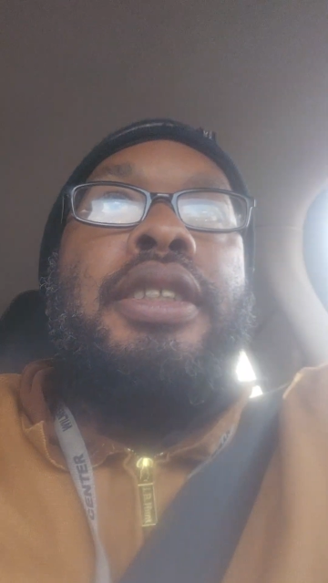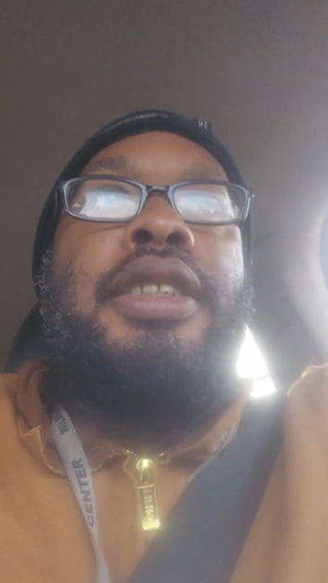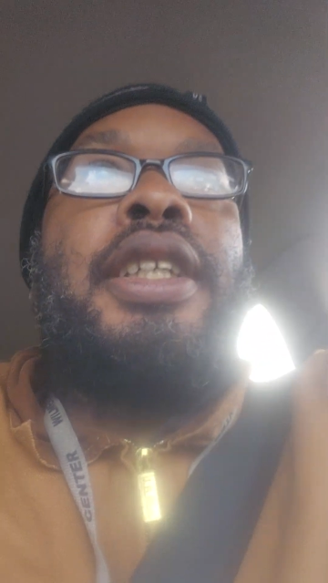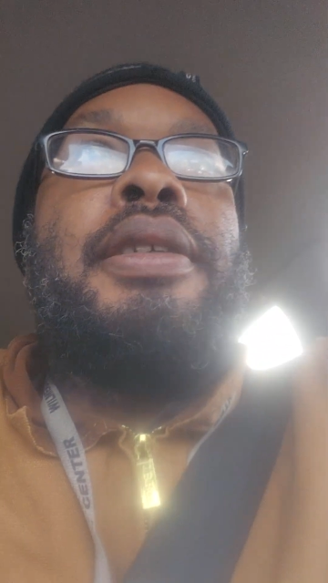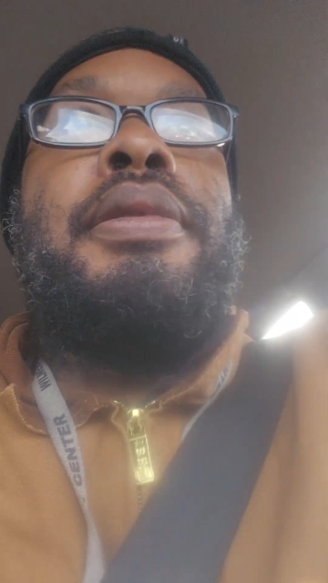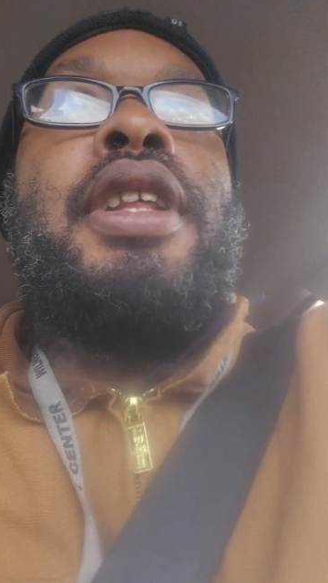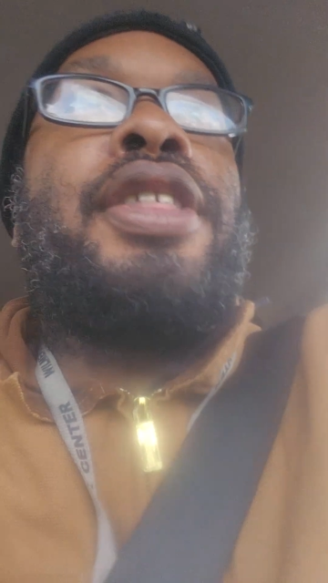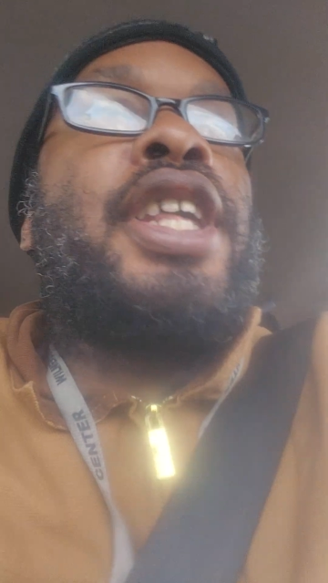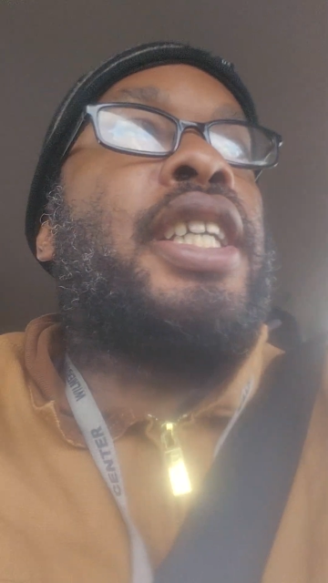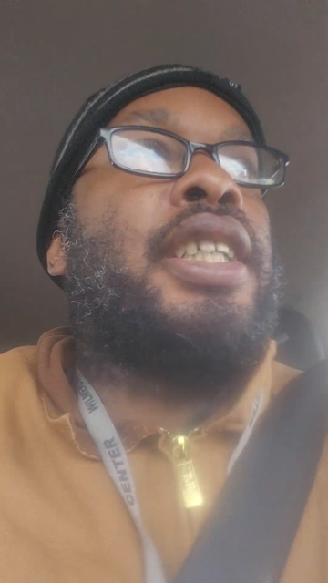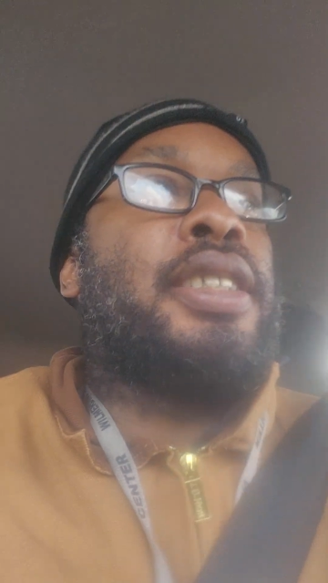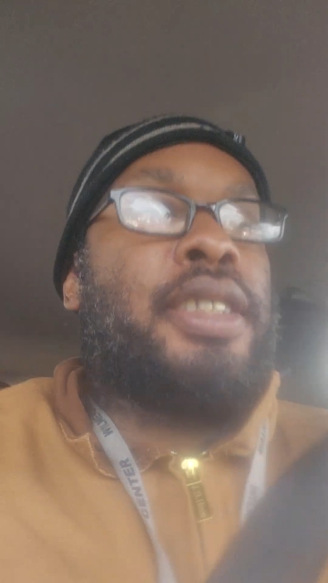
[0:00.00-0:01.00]
See, the
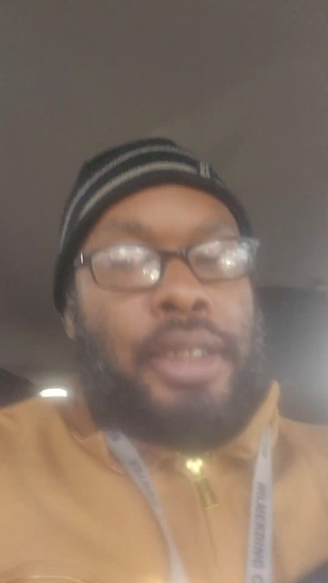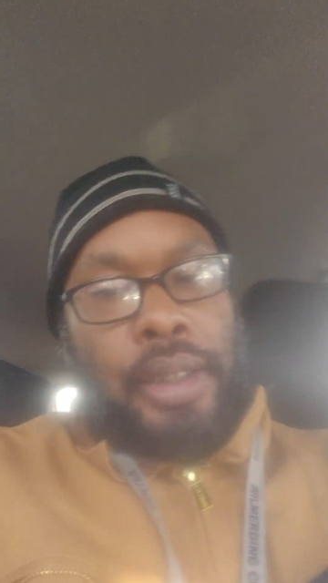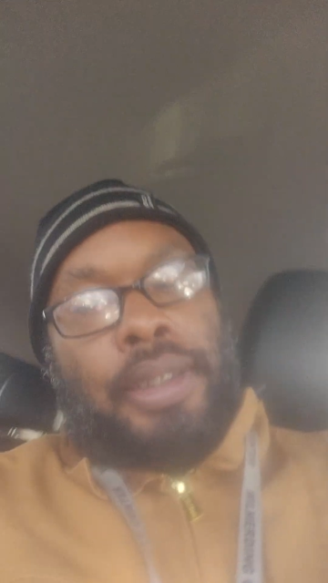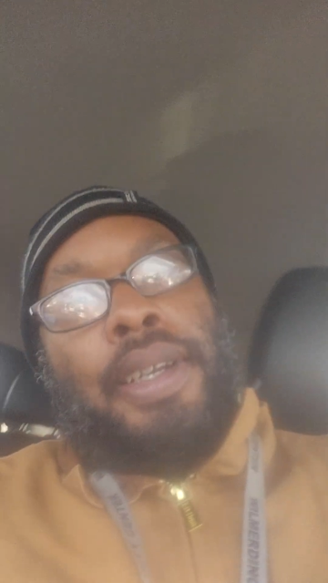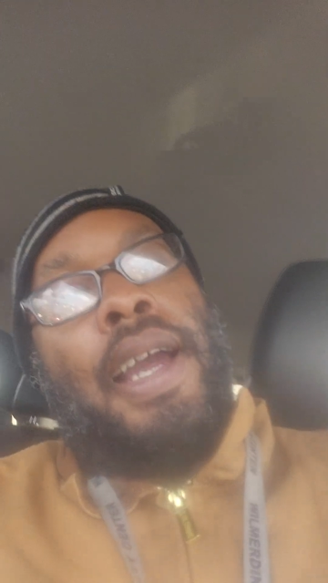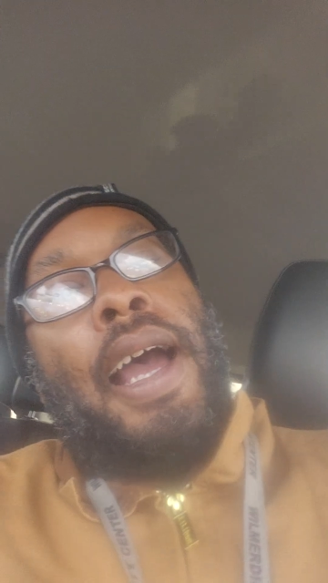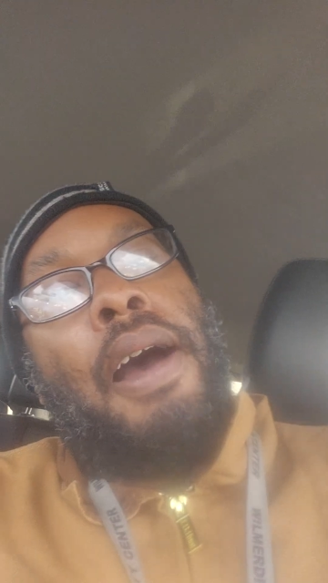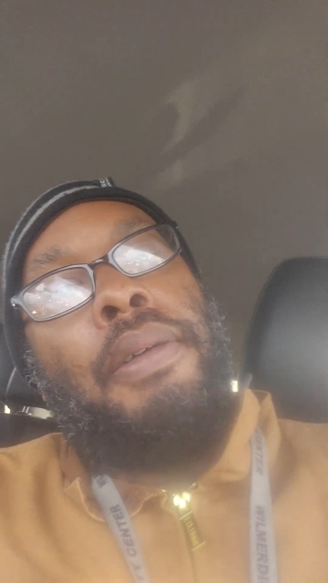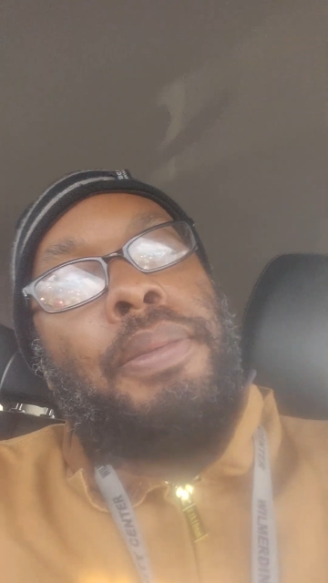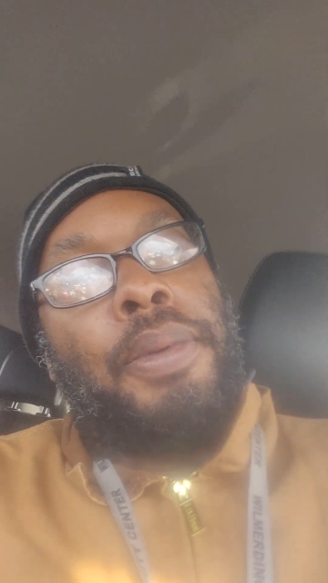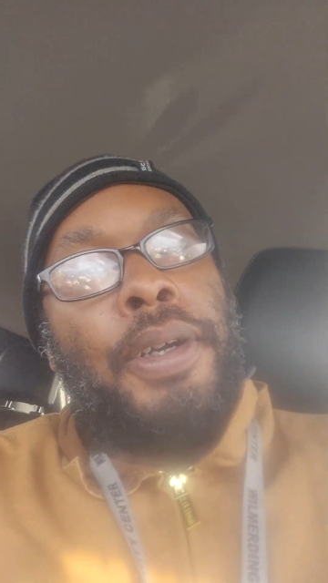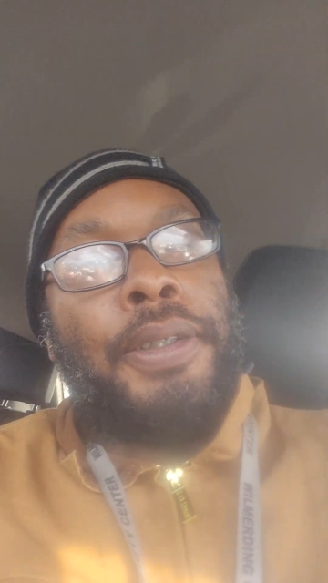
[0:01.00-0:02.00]
thing is,
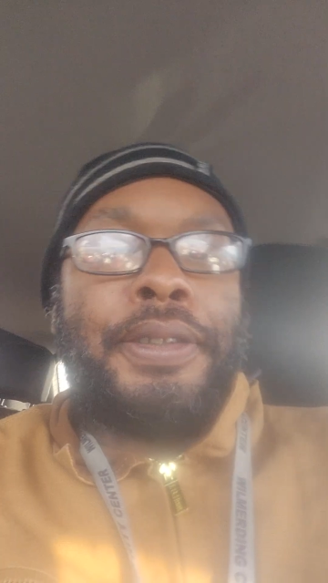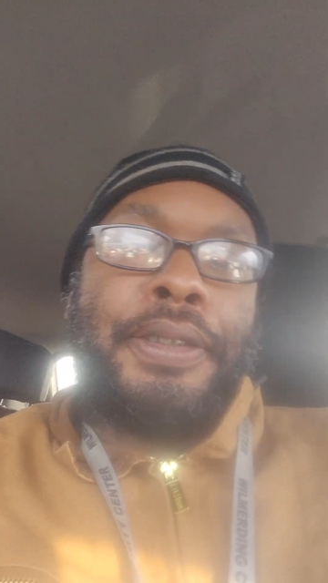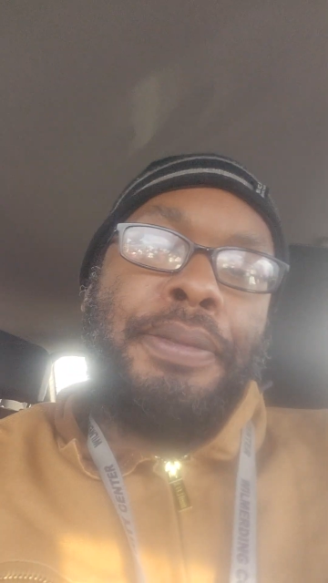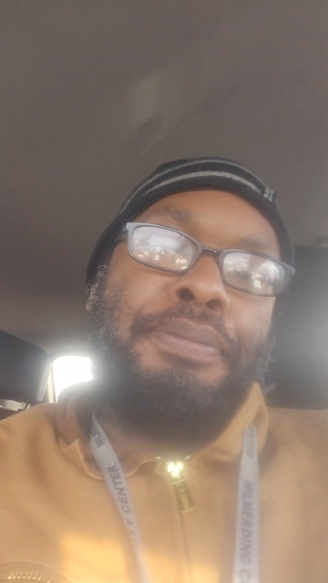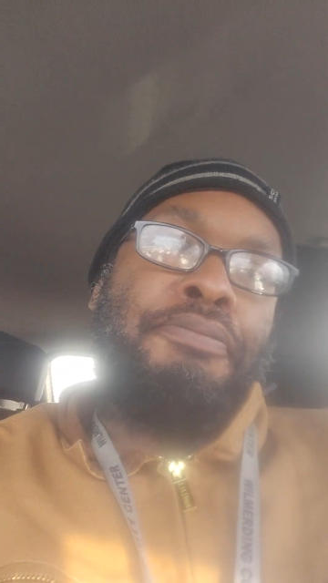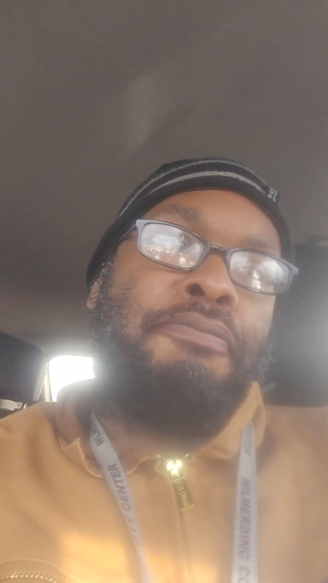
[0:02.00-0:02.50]
how it works.